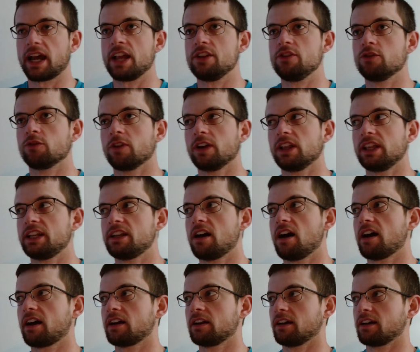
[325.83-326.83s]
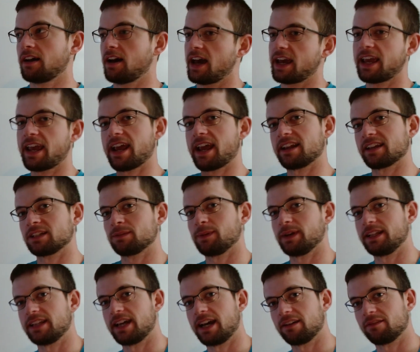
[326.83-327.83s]
And you're really not gonna, I can't
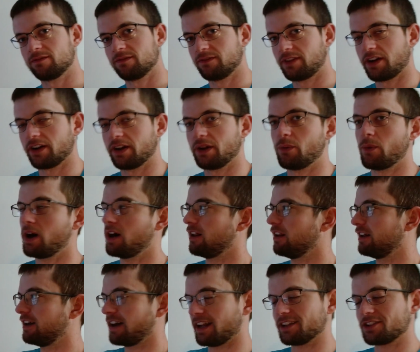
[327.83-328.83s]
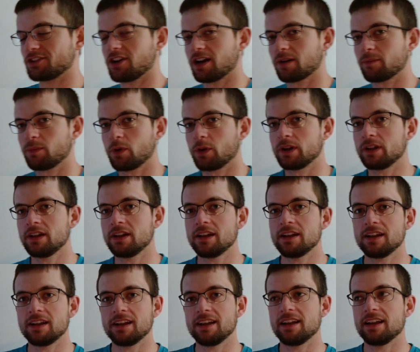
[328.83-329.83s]
explain that very well at a chalkboard.
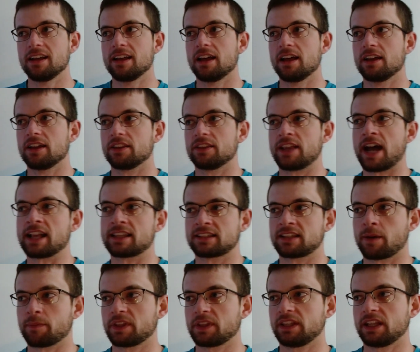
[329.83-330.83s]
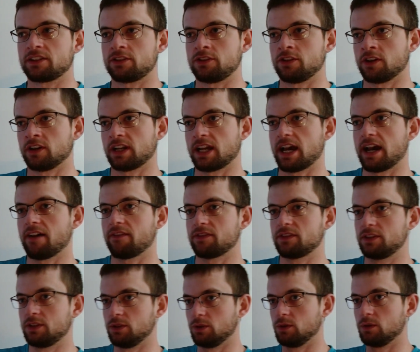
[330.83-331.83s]
That's something that you're gonna have
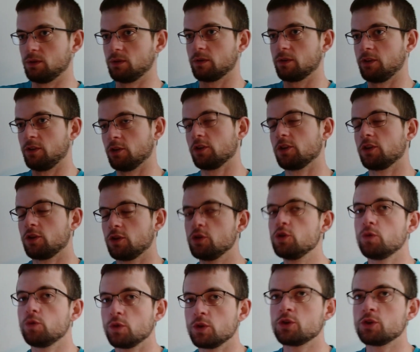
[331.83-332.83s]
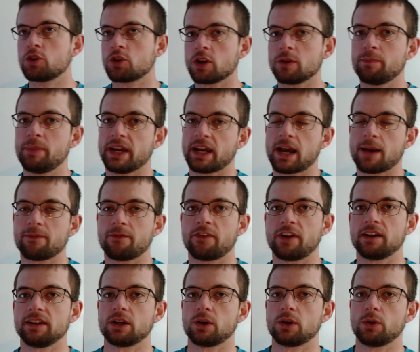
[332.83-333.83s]
to, you should pick up
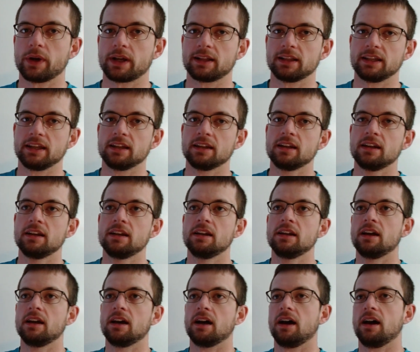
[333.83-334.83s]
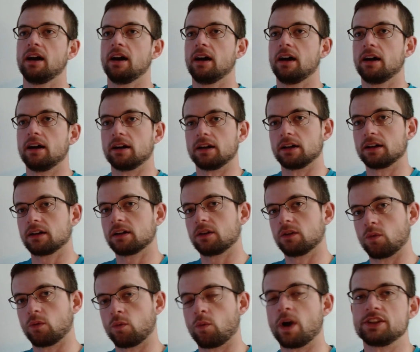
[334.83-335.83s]
fairly quickly
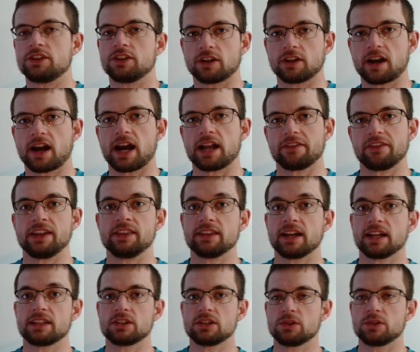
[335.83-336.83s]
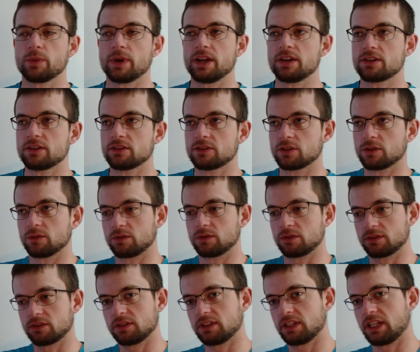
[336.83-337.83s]
once you're kind of in that situation. So
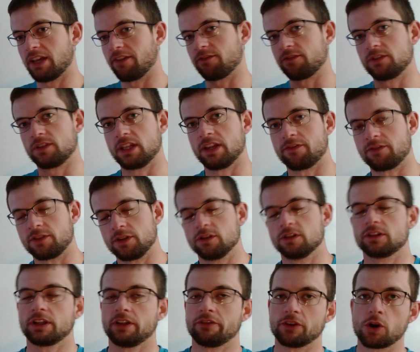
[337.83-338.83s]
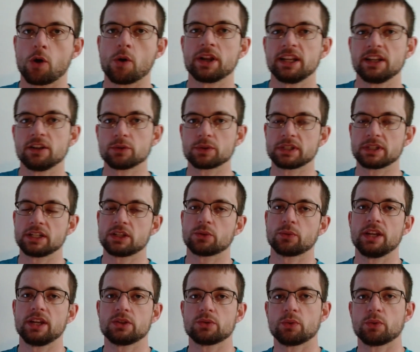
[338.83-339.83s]
if you're going into a
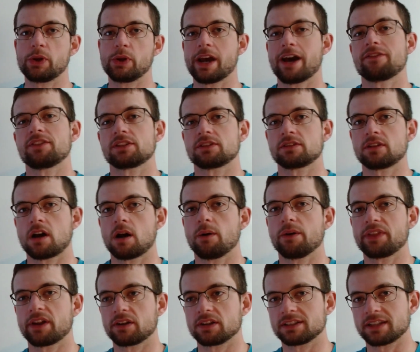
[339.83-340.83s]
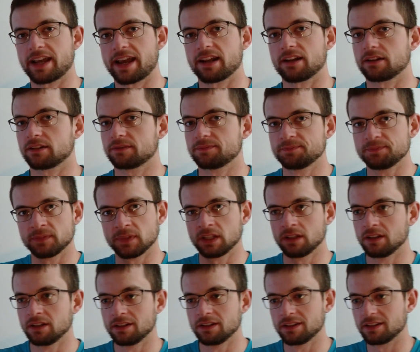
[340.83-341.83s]
situation where you have to saw without a scanner,
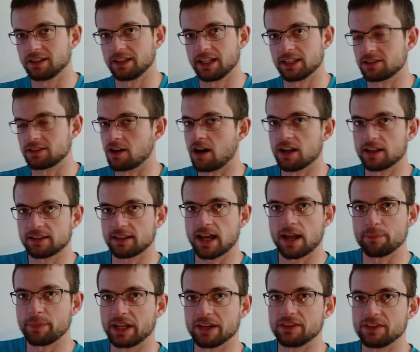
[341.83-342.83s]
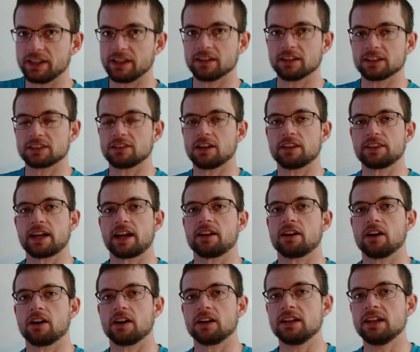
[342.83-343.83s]
it's not that big of a deal, it's not that
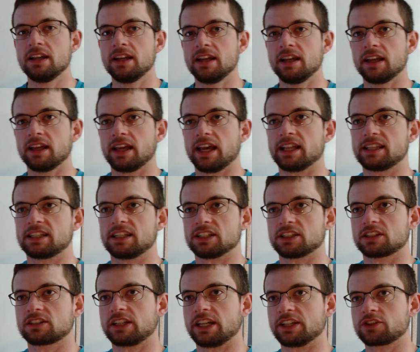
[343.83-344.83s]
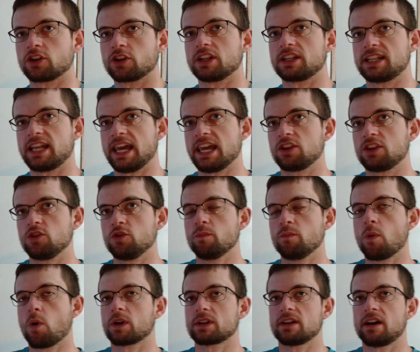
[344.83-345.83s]
hard. It's gonna take you
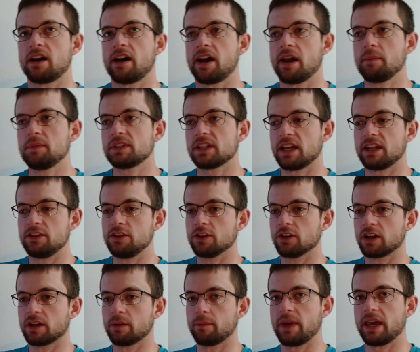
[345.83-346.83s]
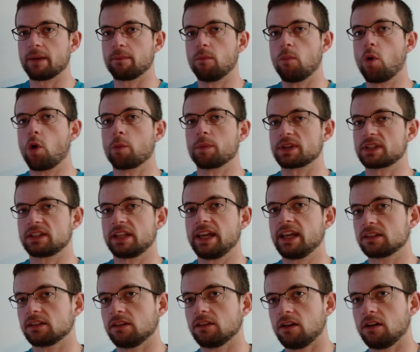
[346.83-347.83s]
more times and you're gonna make more
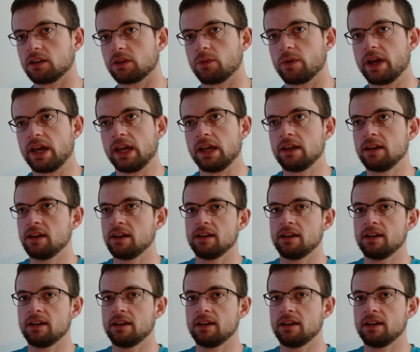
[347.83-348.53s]
mistakes along the way.